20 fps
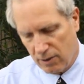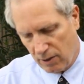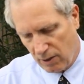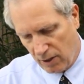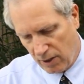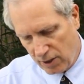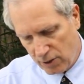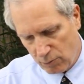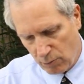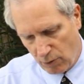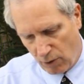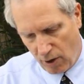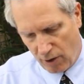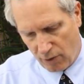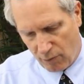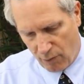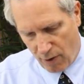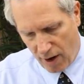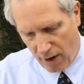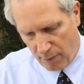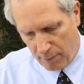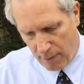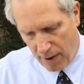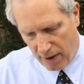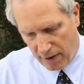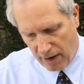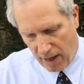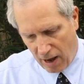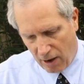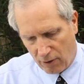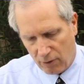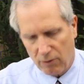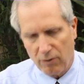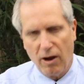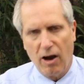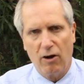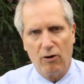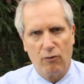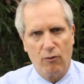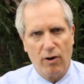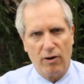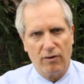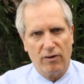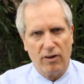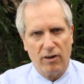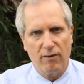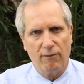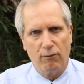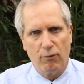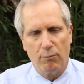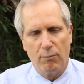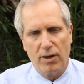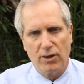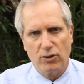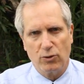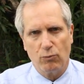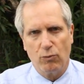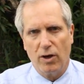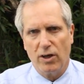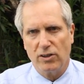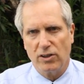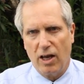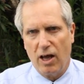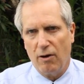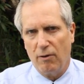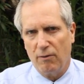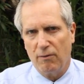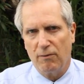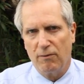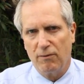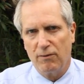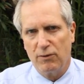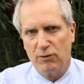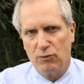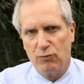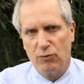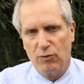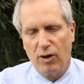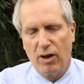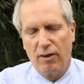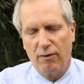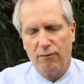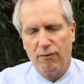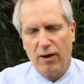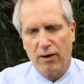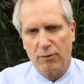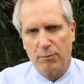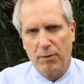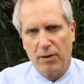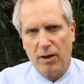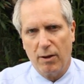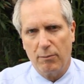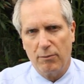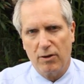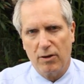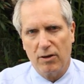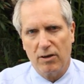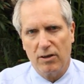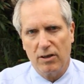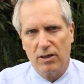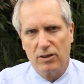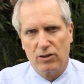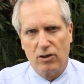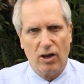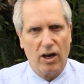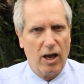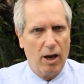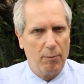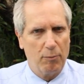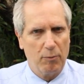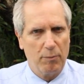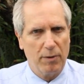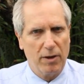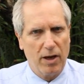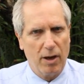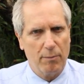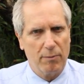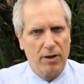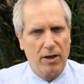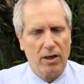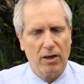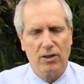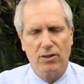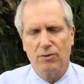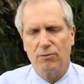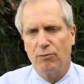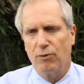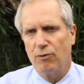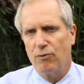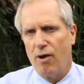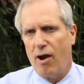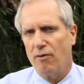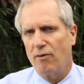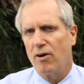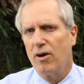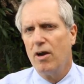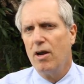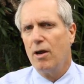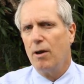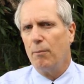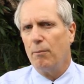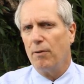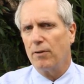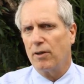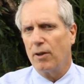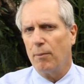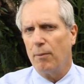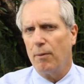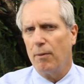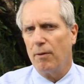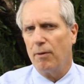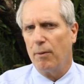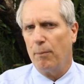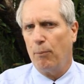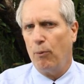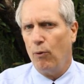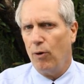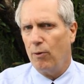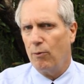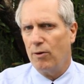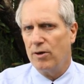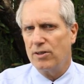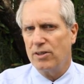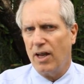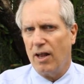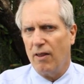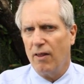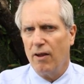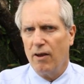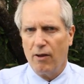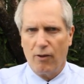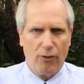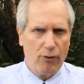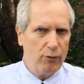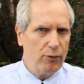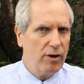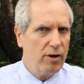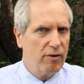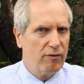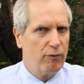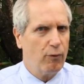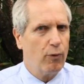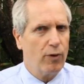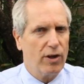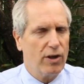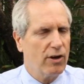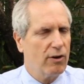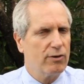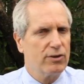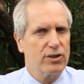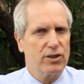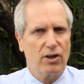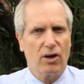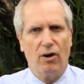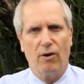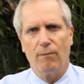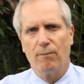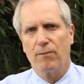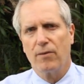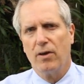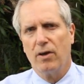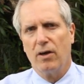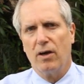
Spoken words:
Elise went on to write about how great the information was, how you really felt it's going to help her become a collision-free driver. But the point was that 30 to 40 years ago,